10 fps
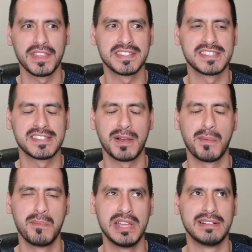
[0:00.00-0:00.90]

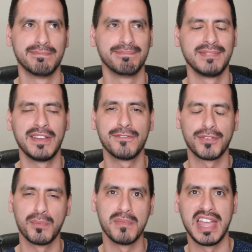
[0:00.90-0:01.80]
some
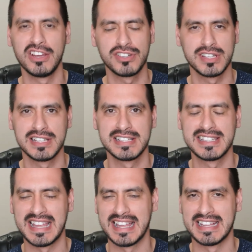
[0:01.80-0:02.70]
information
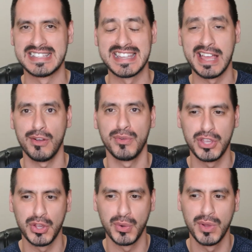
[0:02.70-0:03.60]
to tell
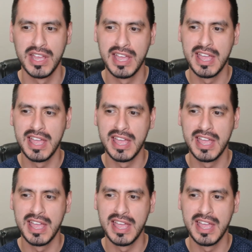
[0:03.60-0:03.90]
you